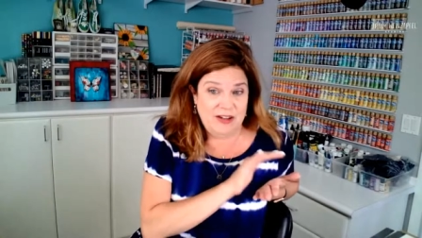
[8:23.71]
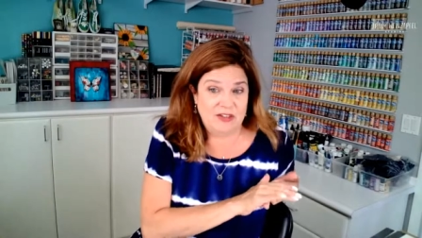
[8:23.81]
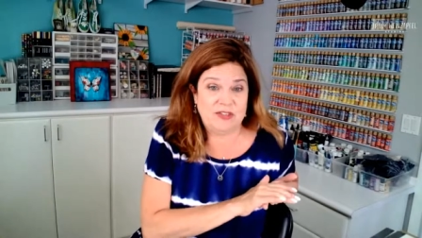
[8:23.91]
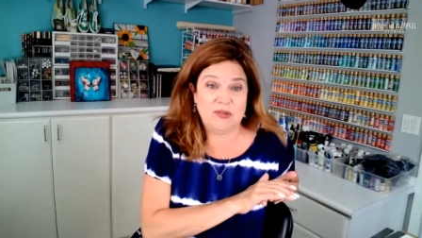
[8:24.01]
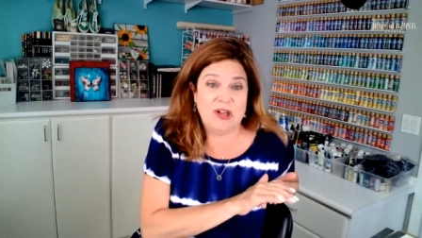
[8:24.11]
I
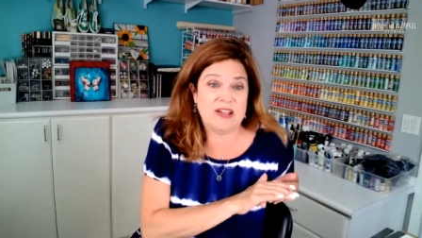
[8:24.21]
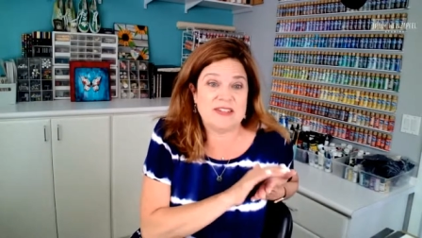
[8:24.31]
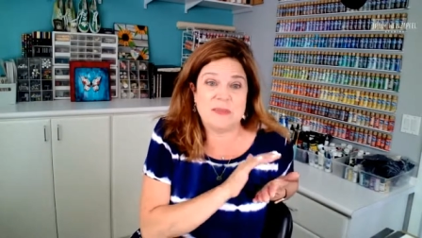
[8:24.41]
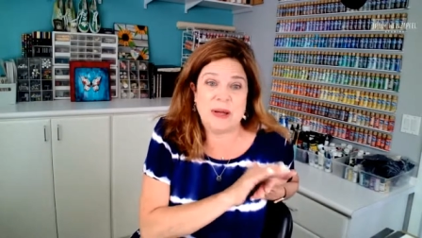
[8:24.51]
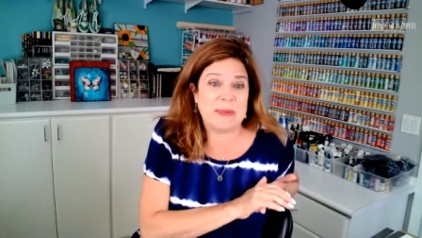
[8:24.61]
also
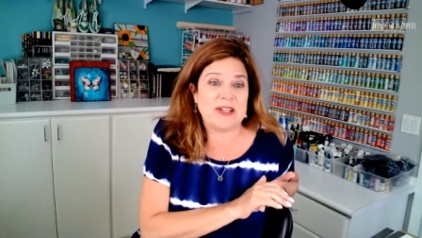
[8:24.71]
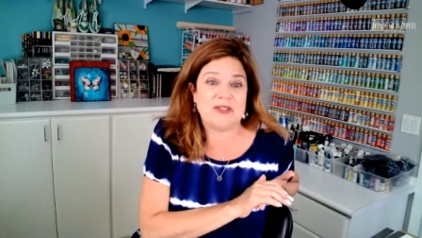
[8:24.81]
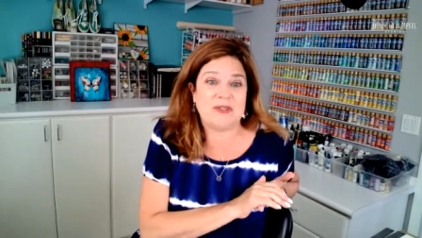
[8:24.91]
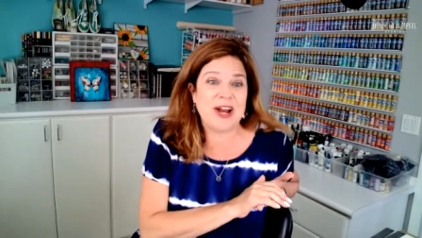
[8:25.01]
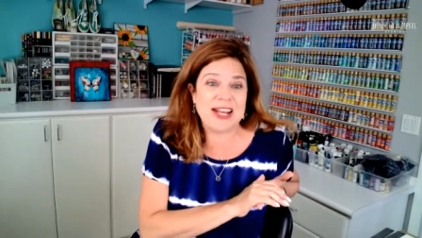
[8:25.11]
lost my
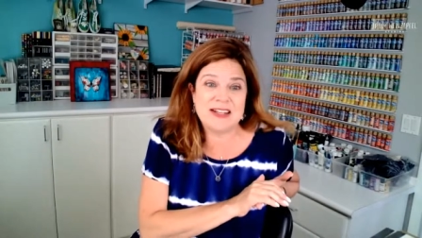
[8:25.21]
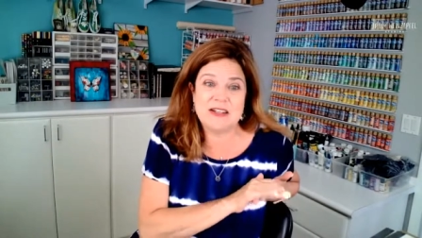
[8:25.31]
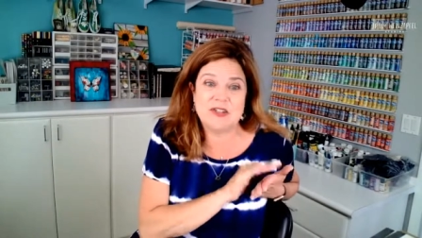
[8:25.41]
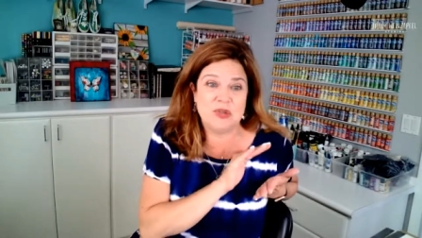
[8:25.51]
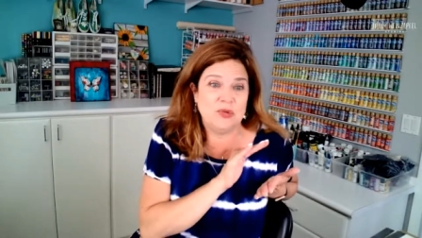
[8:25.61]
best
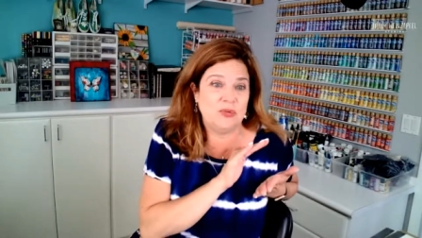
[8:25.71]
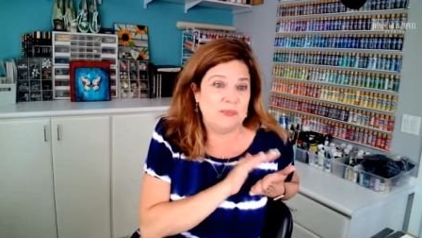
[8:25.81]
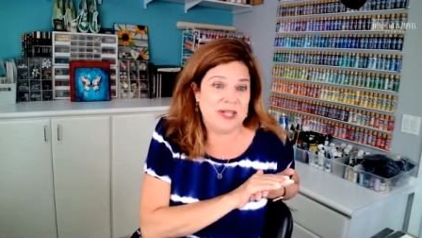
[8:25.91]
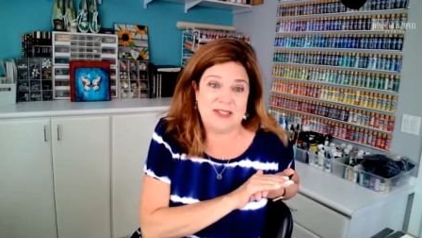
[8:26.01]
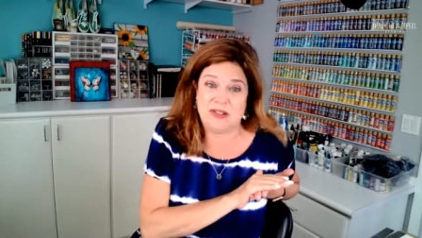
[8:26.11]
friend to
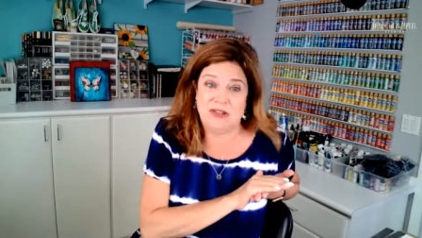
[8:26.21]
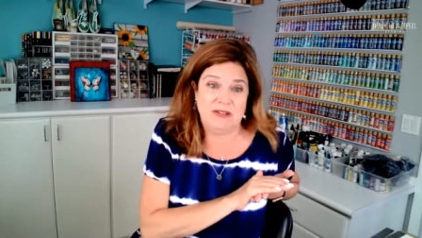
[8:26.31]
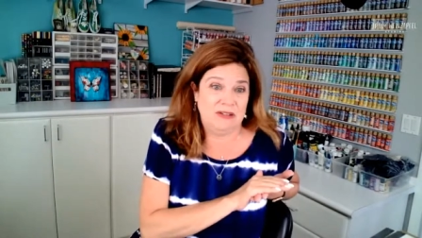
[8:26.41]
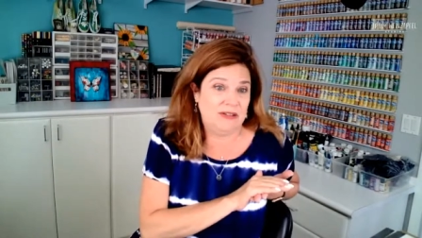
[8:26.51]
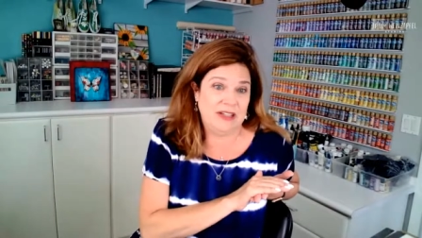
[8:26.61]

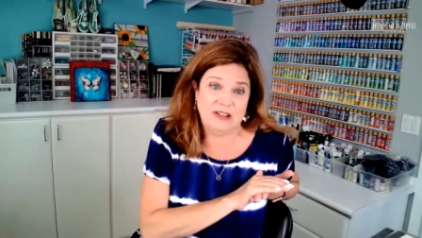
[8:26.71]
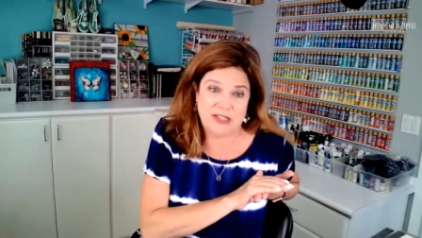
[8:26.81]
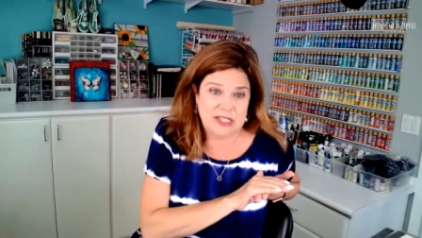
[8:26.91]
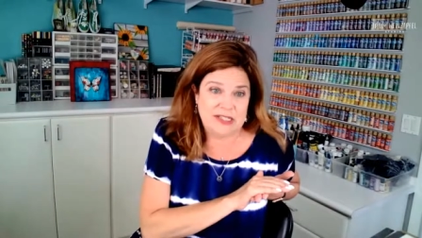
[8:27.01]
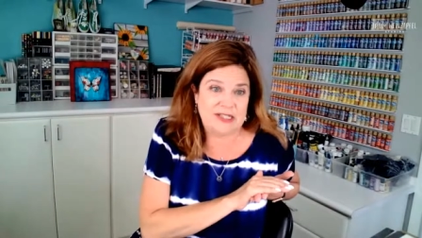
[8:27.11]
mental
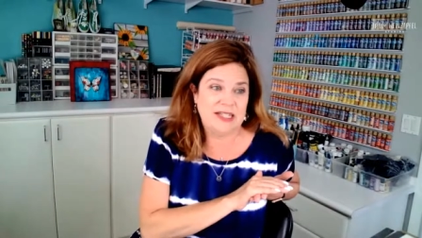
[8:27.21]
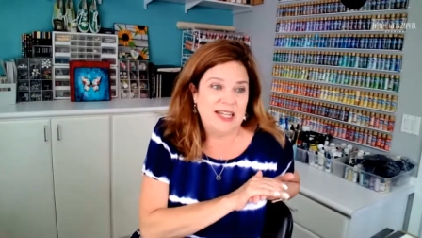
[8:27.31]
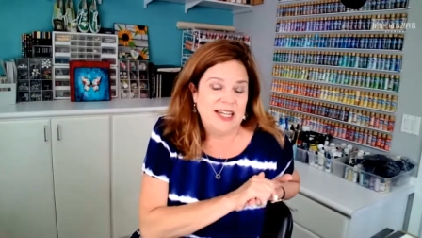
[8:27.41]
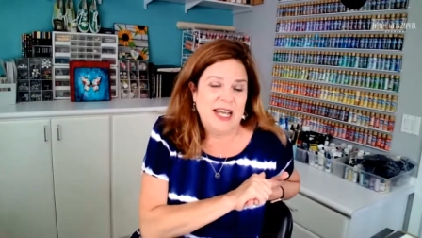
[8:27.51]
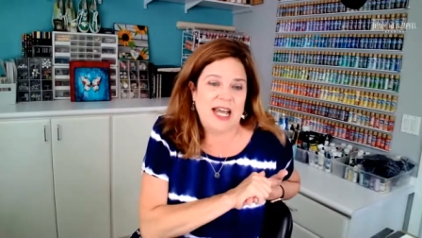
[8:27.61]
illness
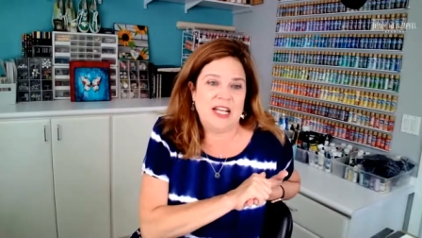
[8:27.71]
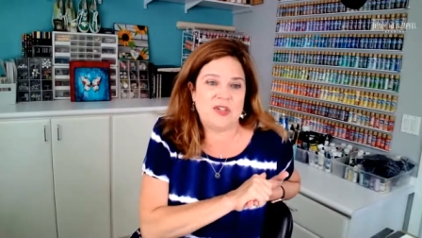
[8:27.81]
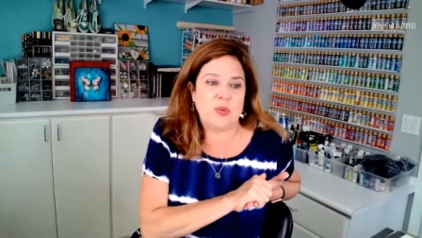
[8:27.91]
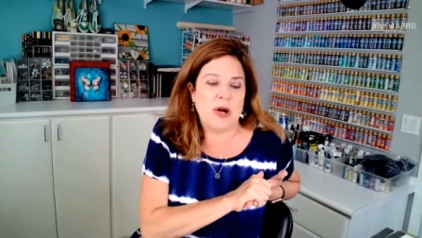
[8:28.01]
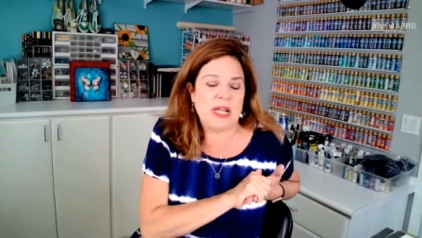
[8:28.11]

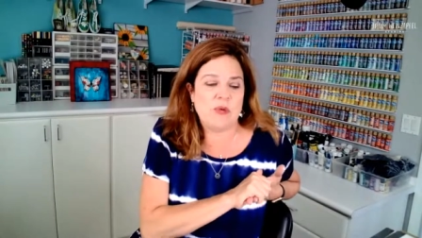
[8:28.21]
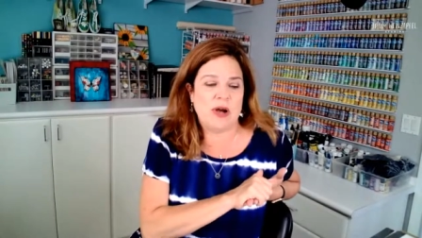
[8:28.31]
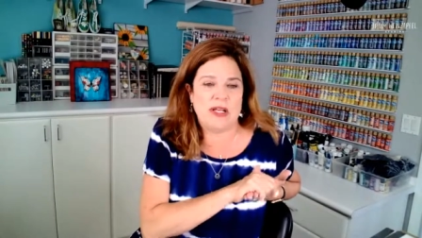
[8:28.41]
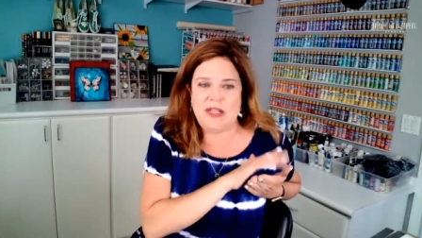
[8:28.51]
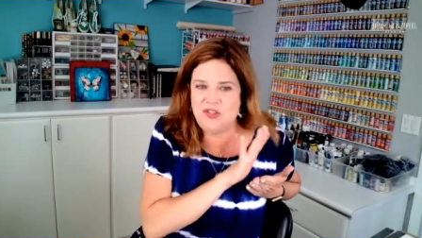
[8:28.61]
at
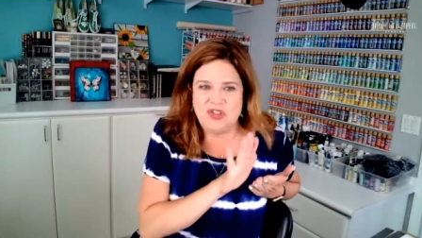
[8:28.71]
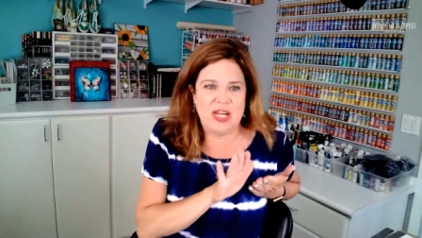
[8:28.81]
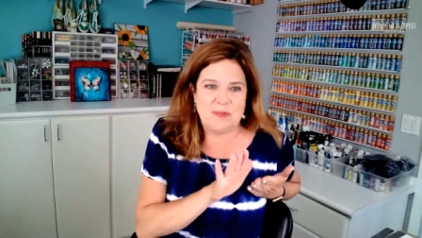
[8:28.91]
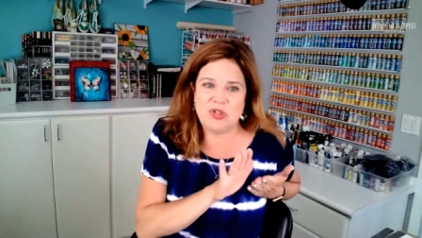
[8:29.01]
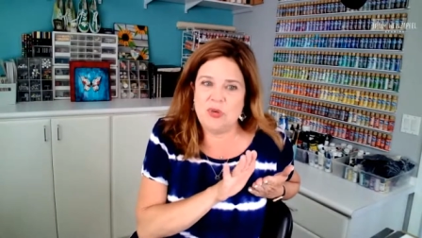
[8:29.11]
21,
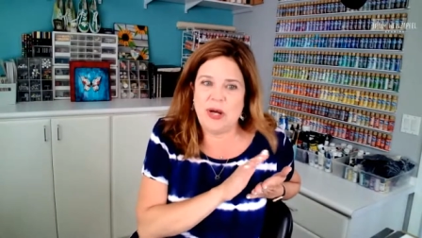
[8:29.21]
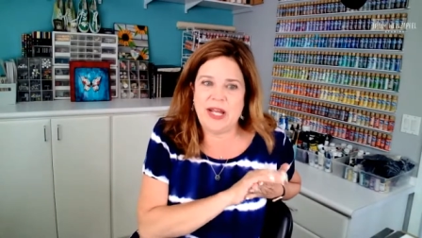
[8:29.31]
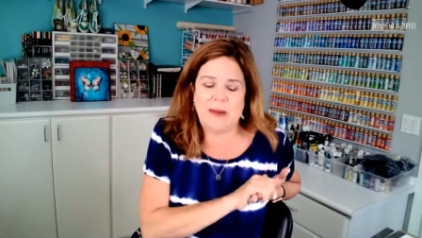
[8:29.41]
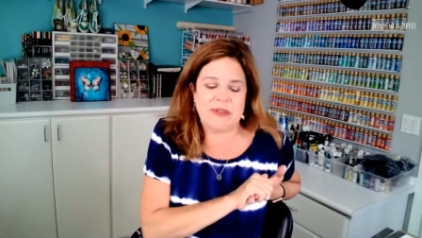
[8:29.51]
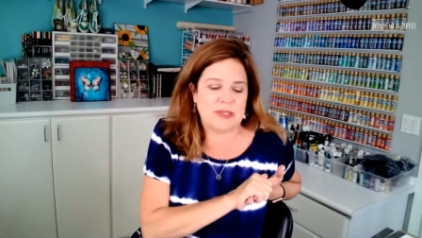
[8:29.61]
shaped who
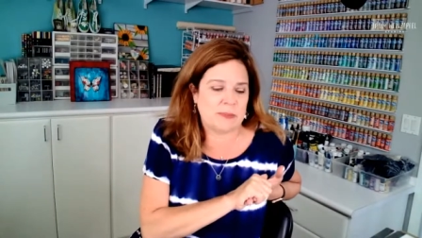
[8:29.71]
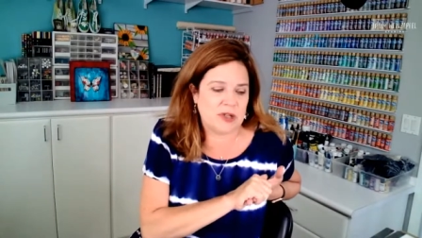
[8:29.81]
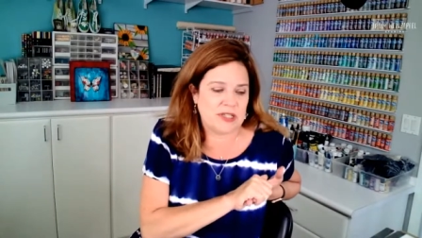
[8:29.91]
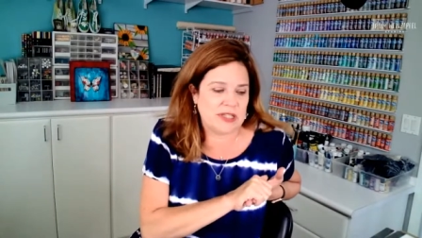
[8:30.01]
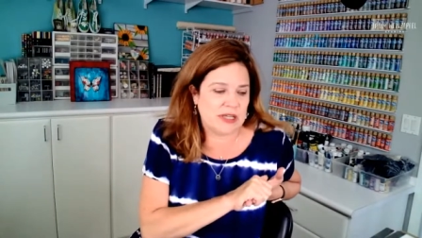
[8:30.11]
I am as a
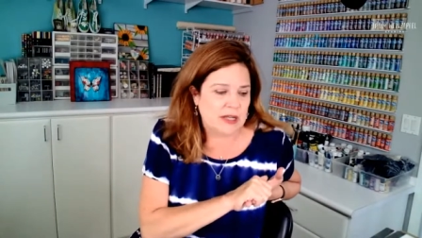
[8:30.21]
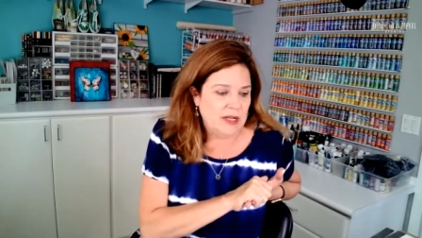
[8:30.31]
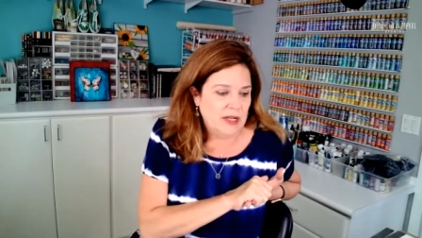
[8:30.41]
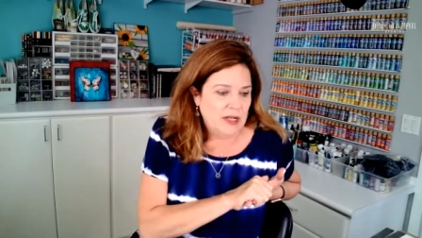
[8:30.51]
person.